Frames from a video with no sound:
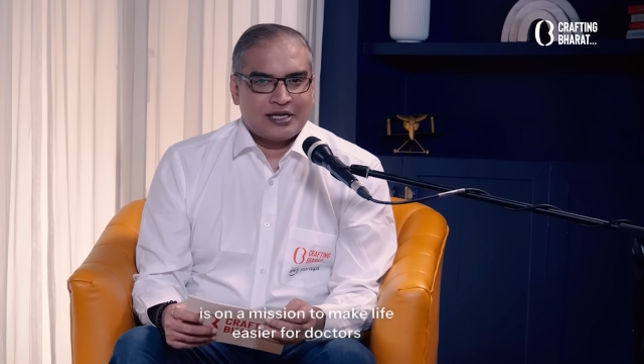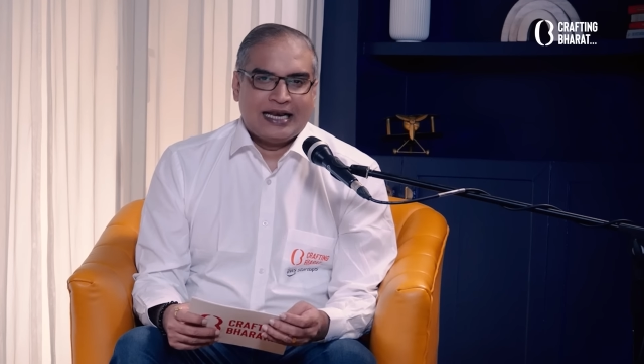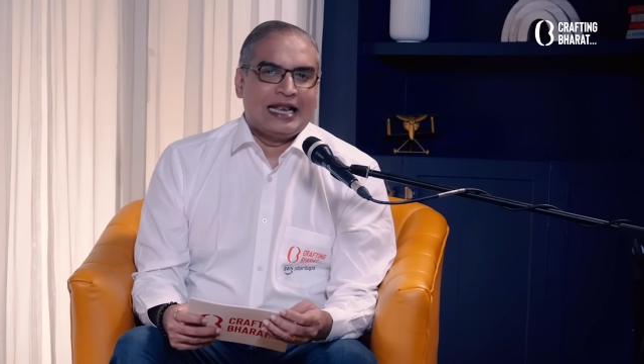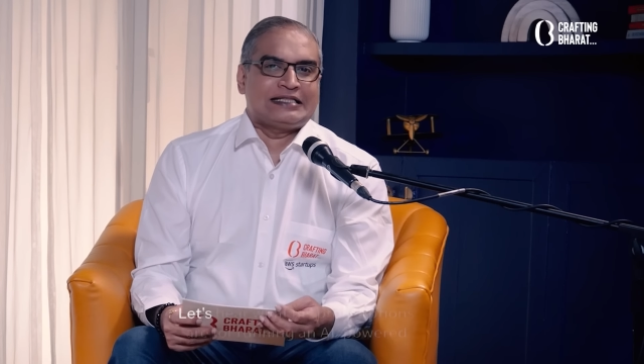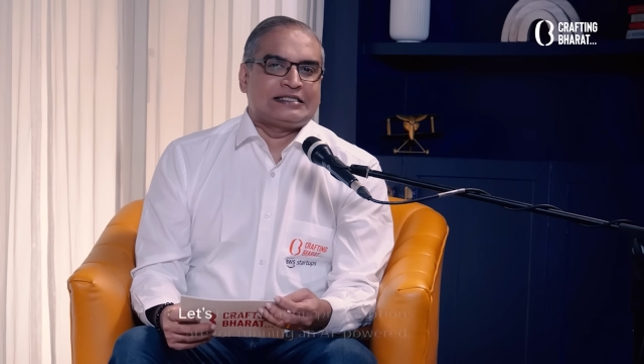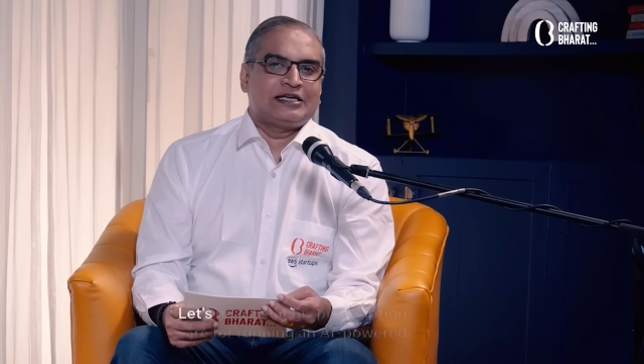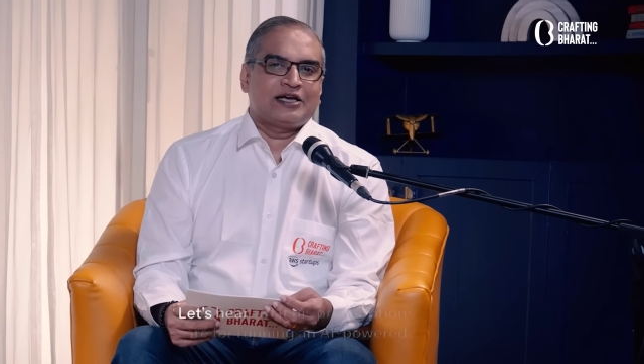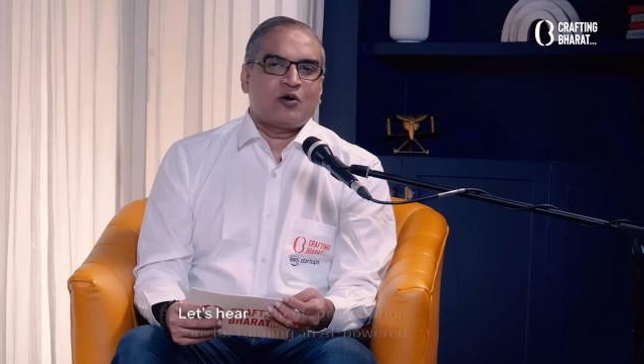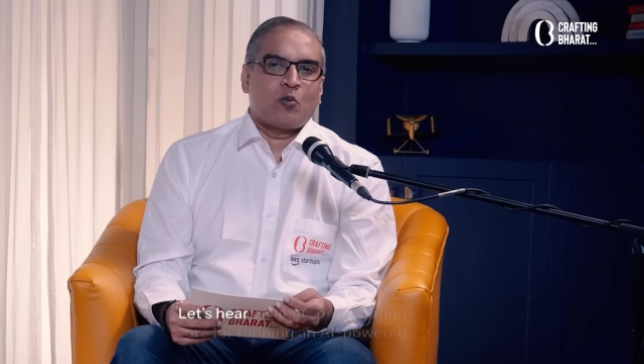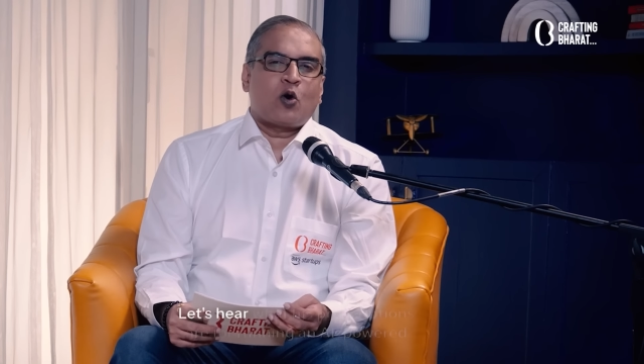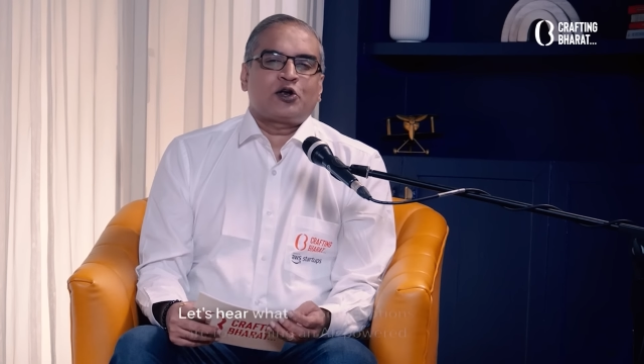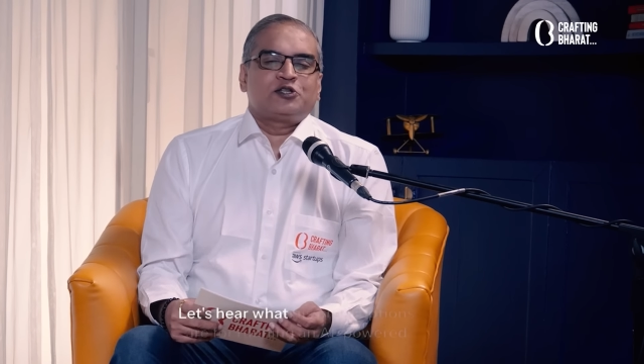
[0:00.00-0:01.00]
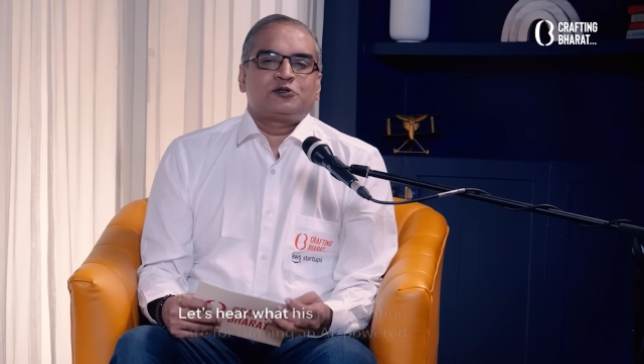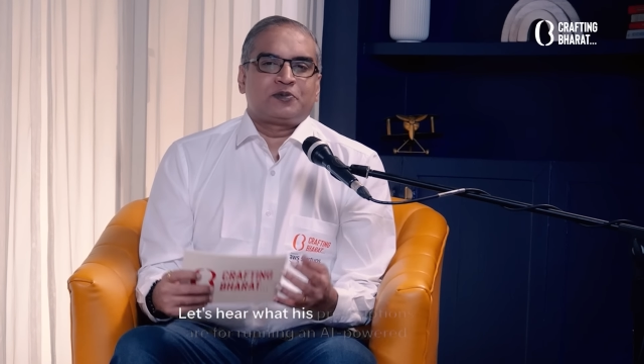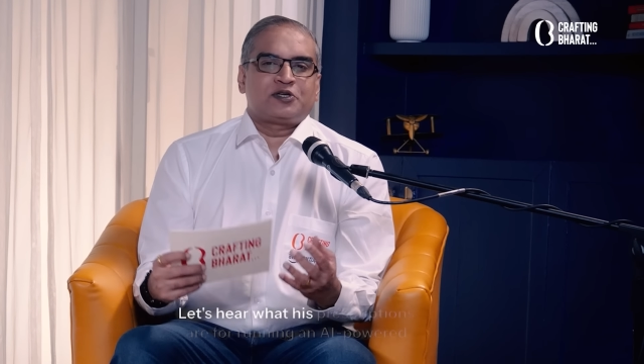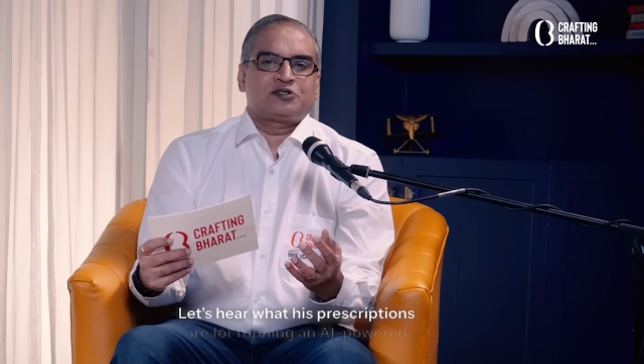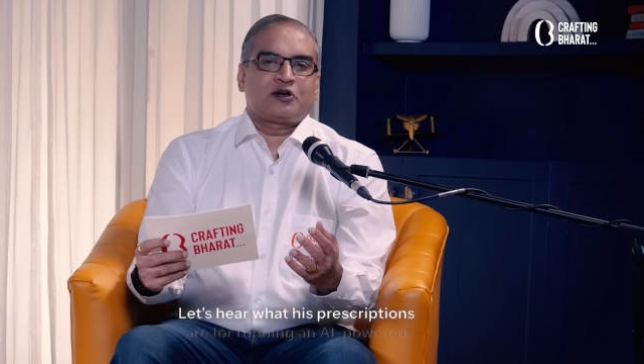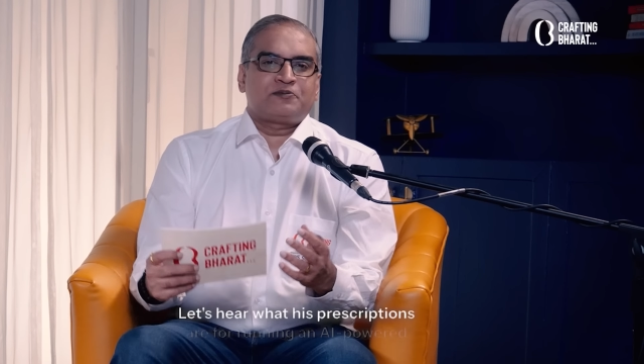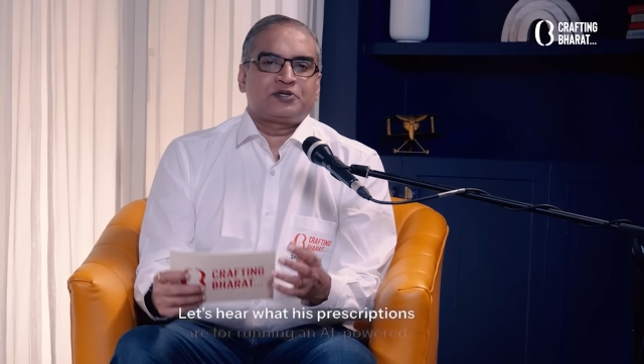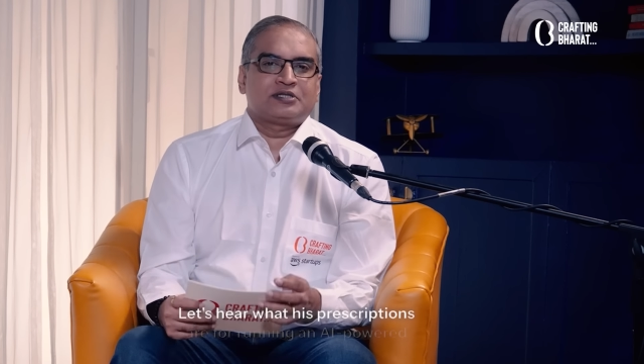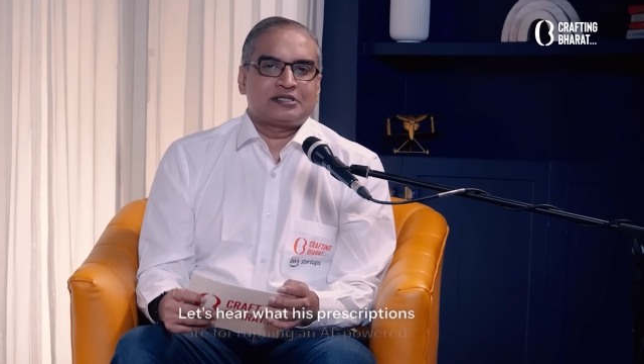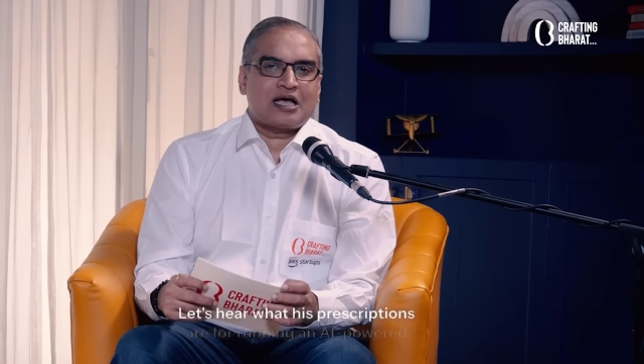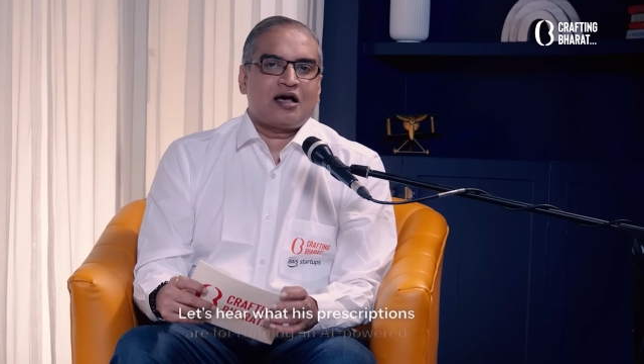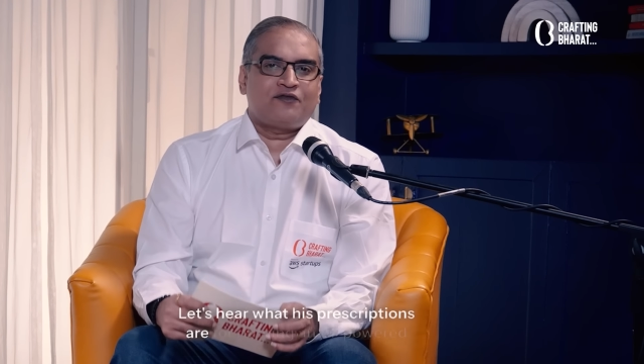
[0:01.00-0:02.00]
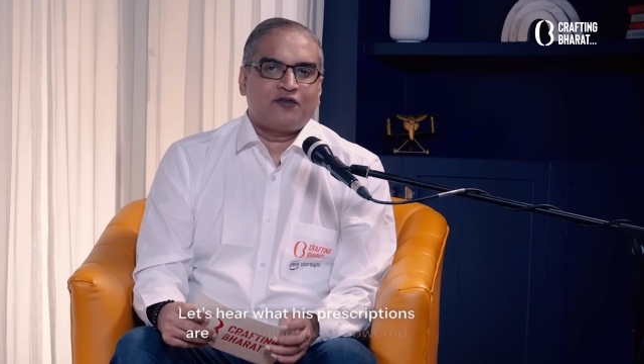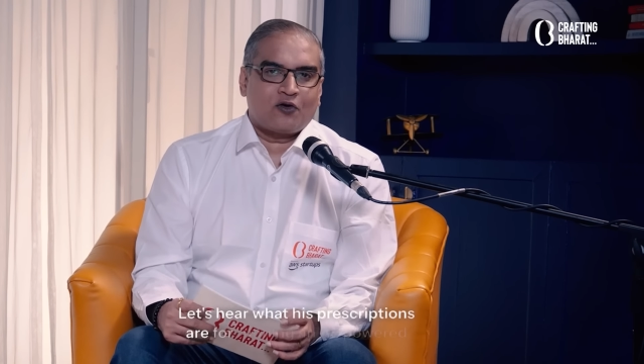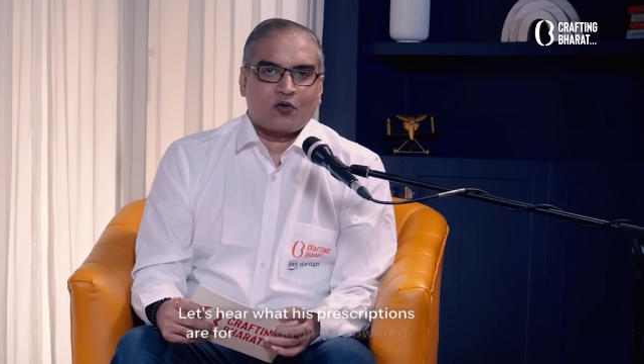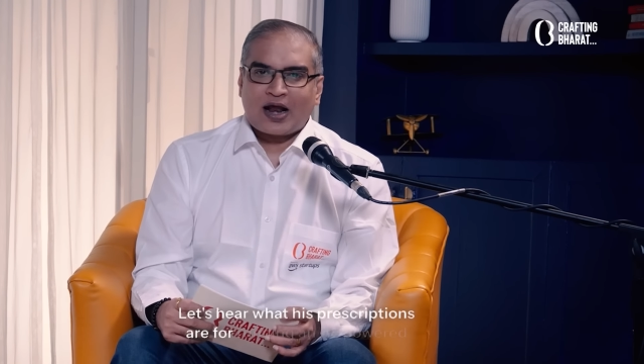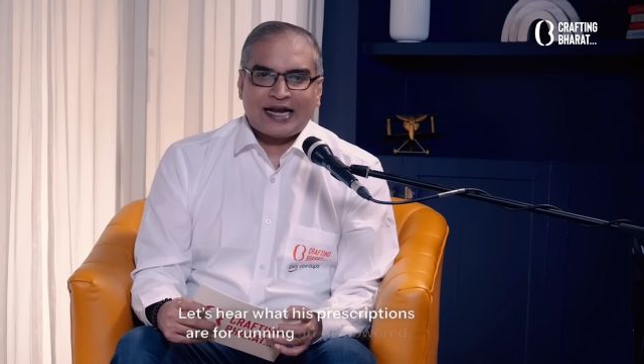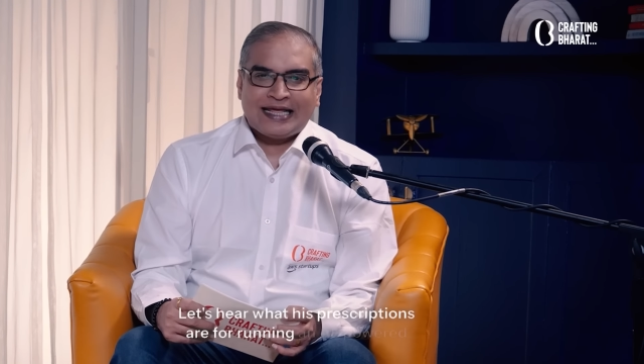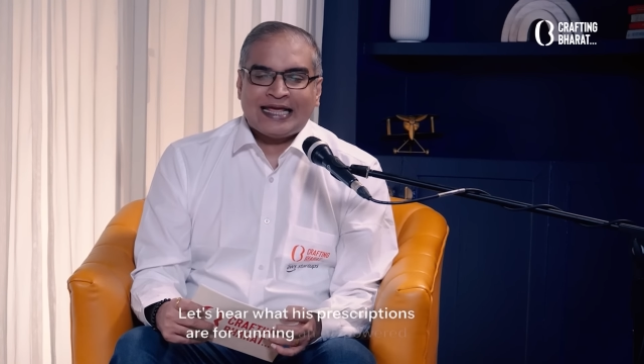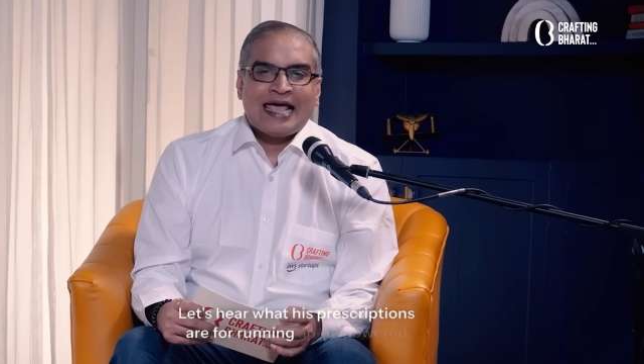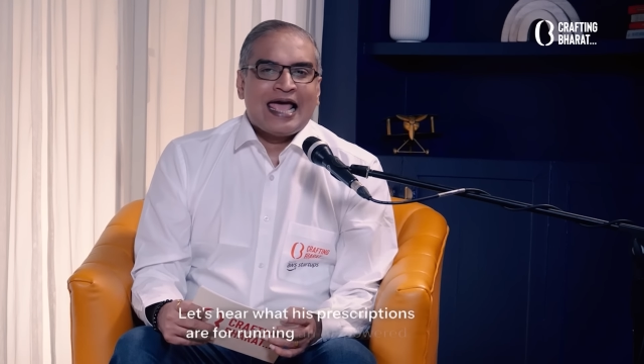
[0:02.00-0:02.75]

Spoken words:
Let's hear what his prescriptions are for running